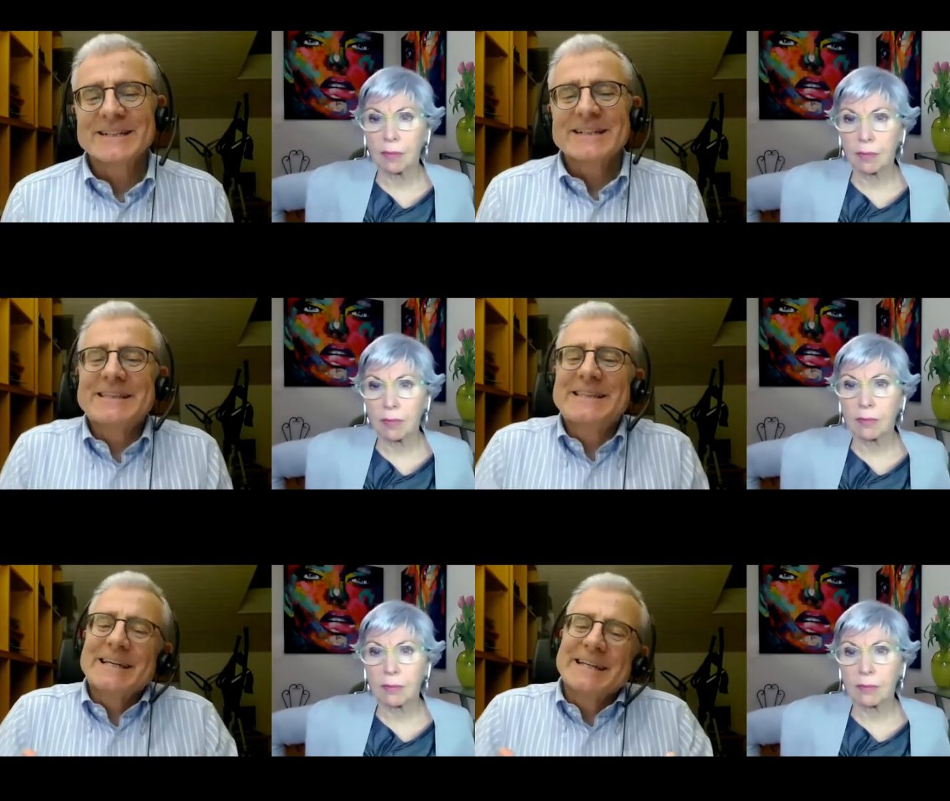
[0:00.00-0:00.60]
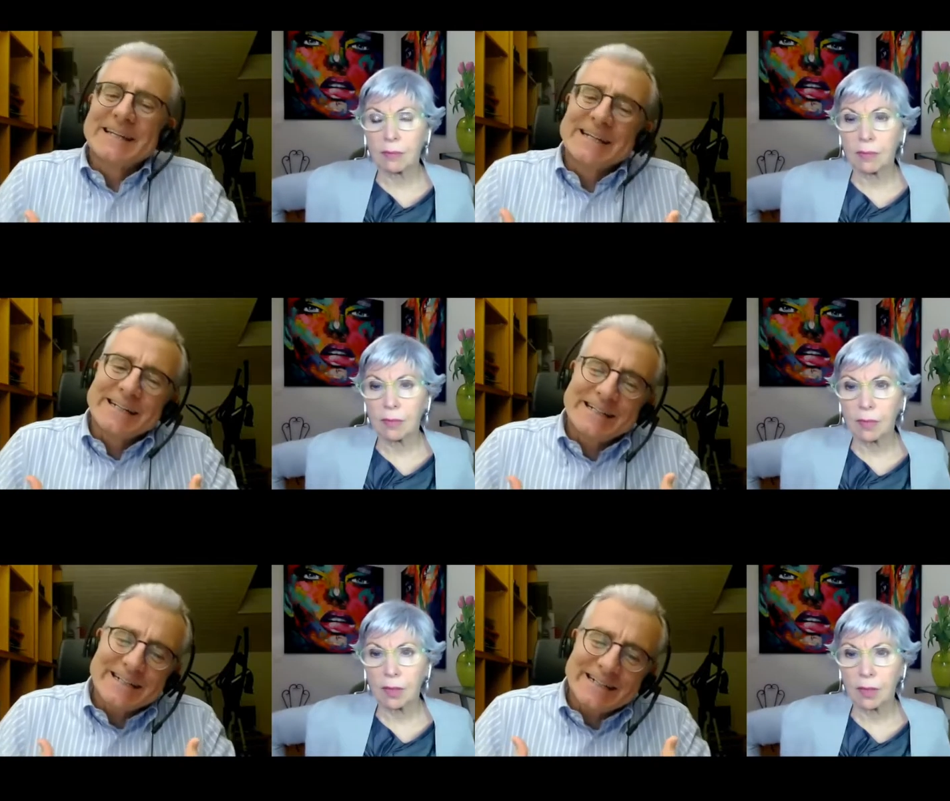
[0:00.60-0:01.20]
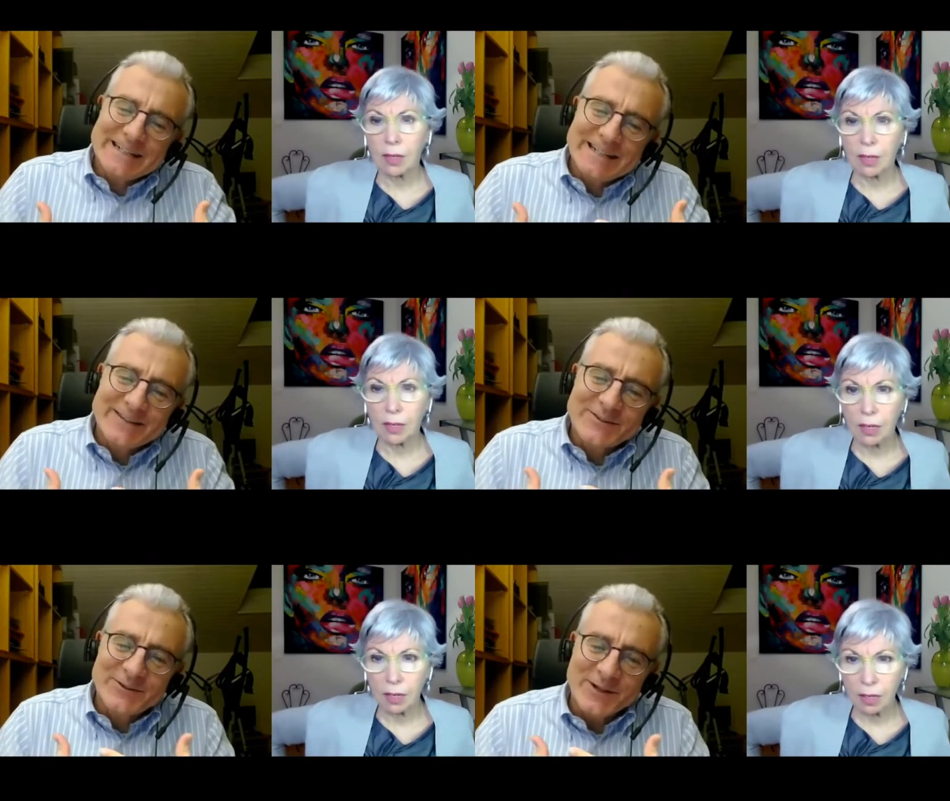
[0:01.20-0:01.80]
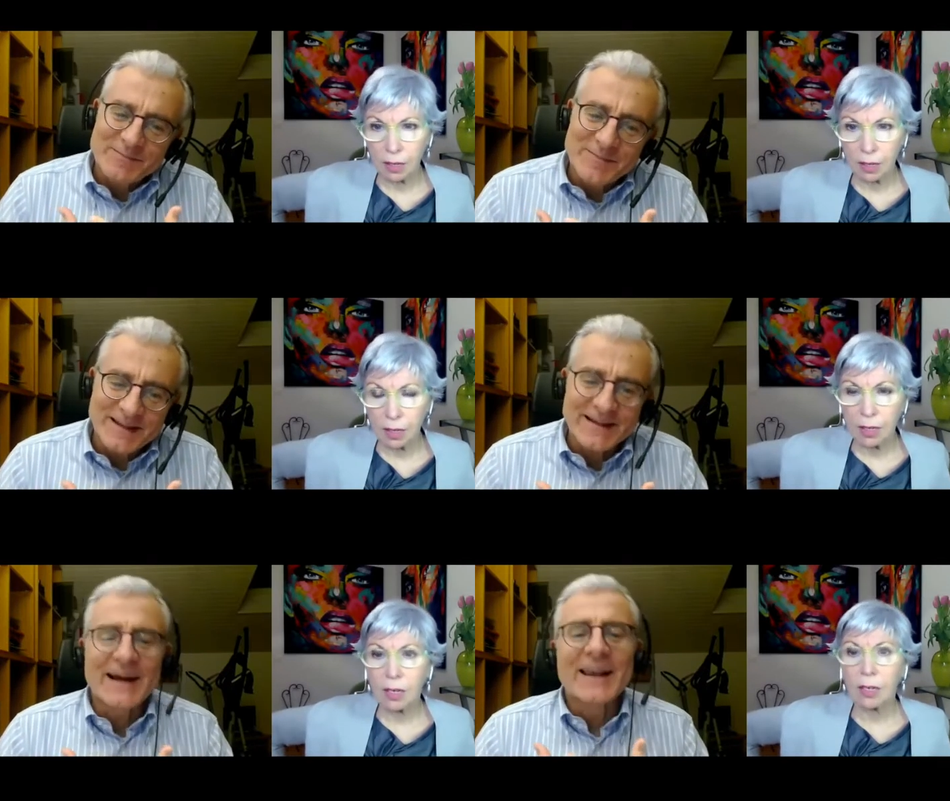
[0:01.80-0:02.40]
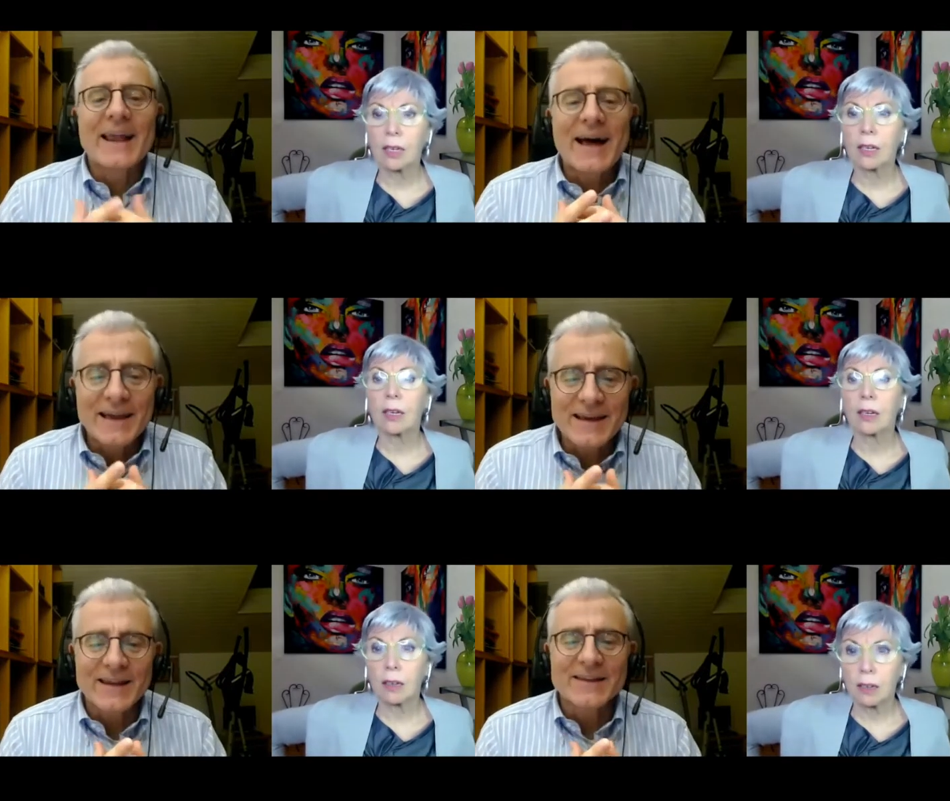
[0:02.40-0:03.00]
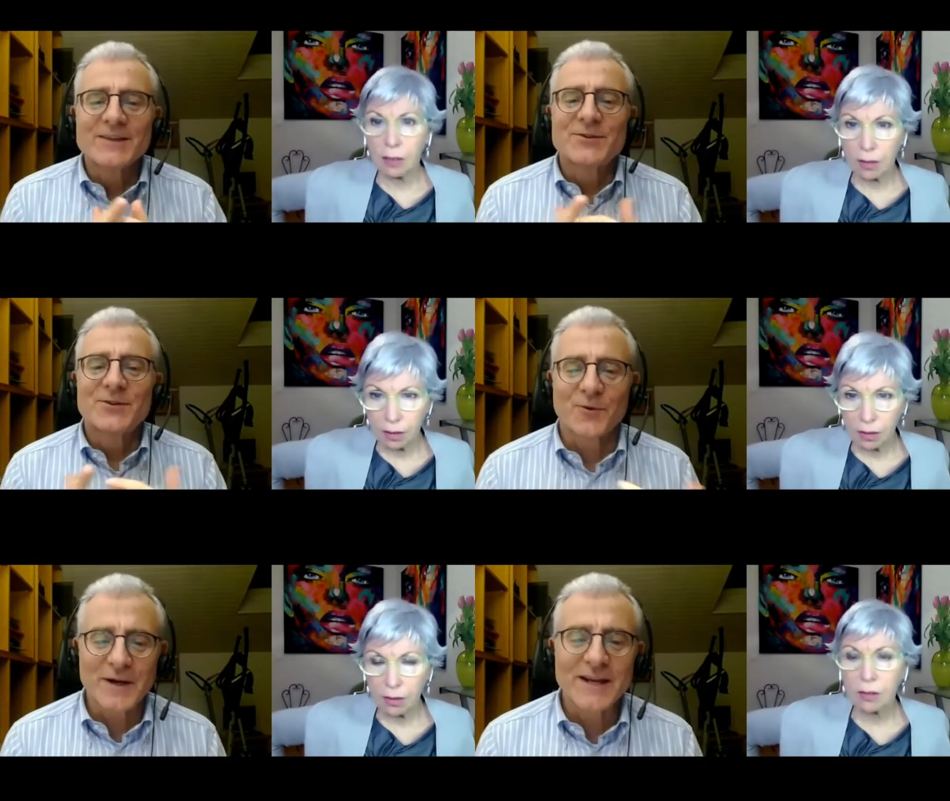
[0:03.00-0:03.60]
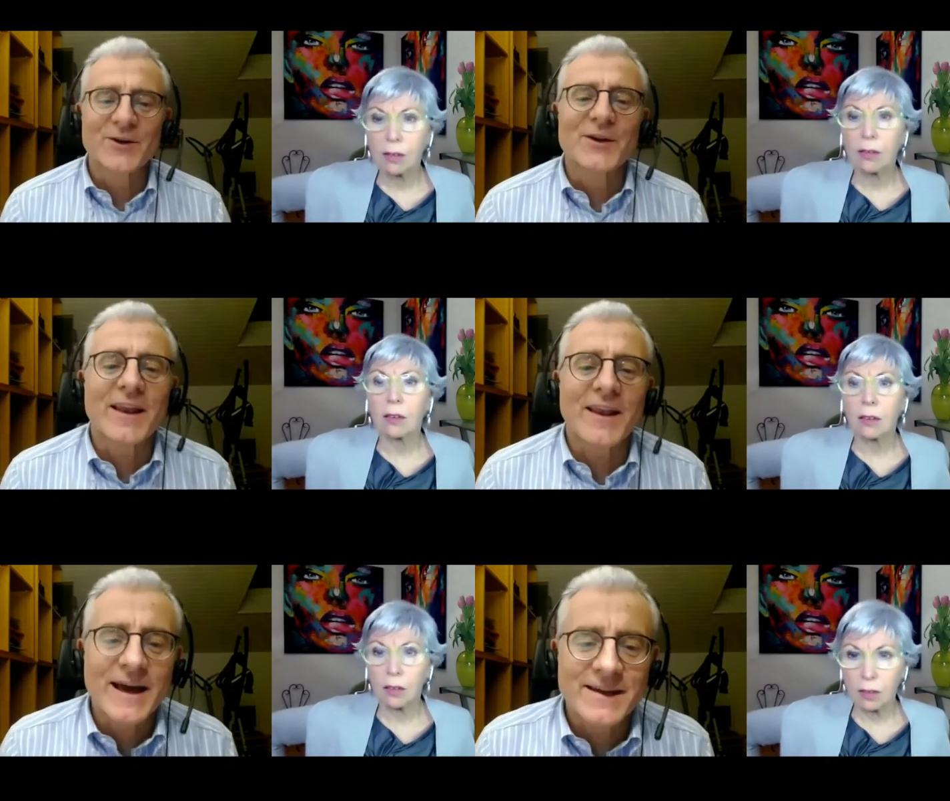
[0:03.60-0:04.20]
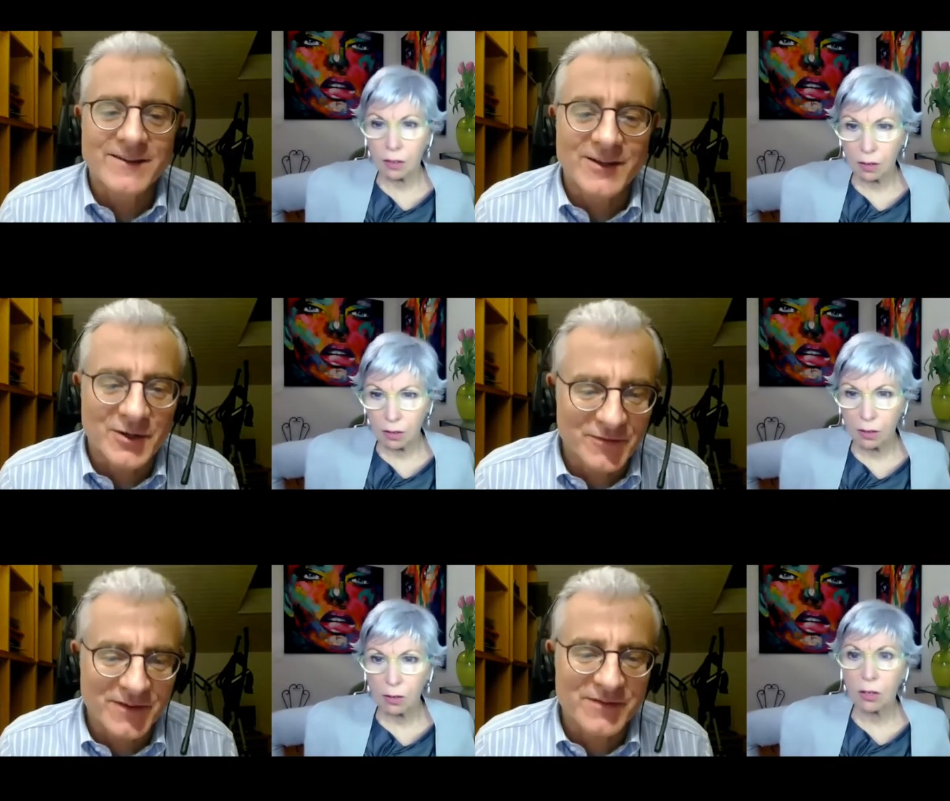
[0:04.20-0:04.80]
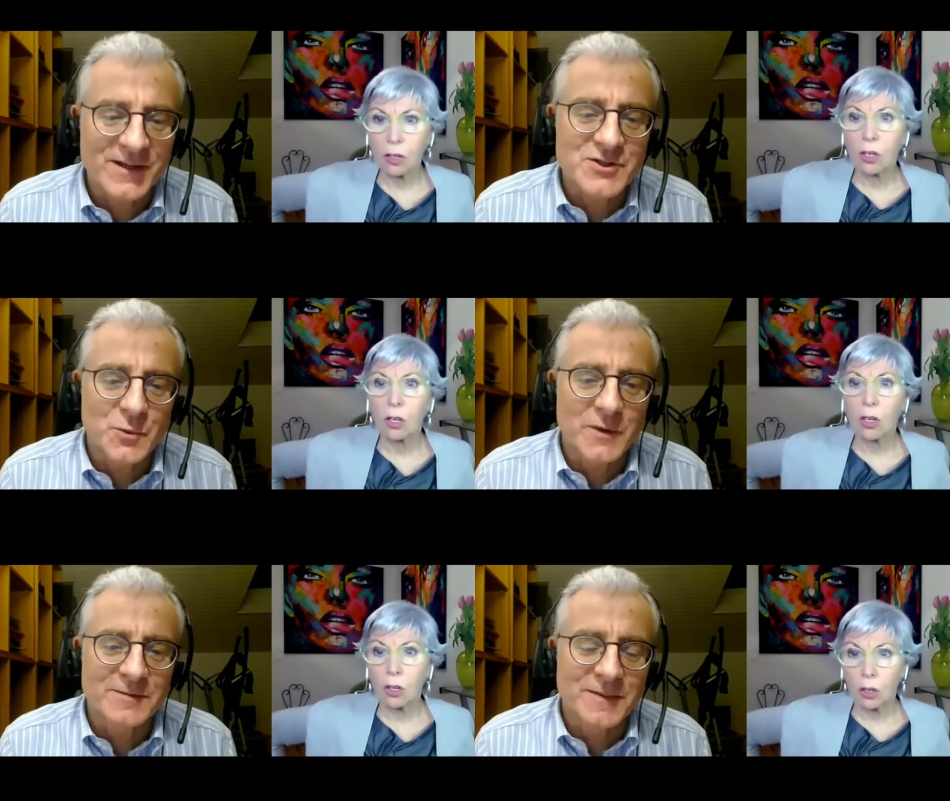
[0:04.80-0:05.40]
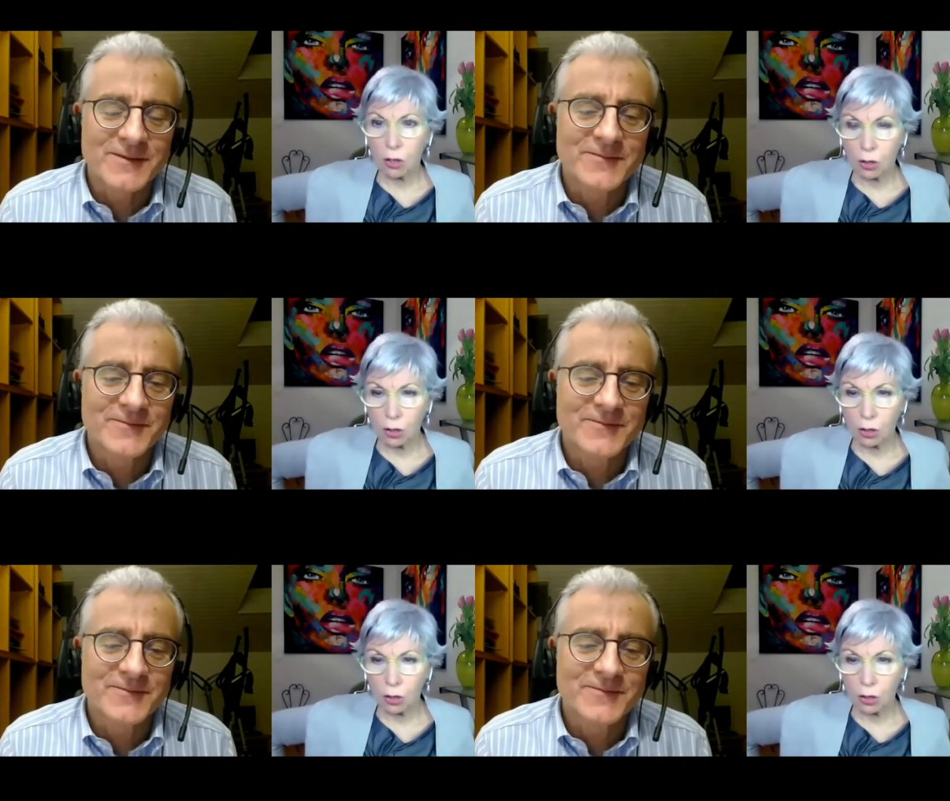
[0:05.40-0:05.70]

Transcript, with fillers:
Speaker 1: then uh, it's going to be unlikely that you're really going to like the conversation with me.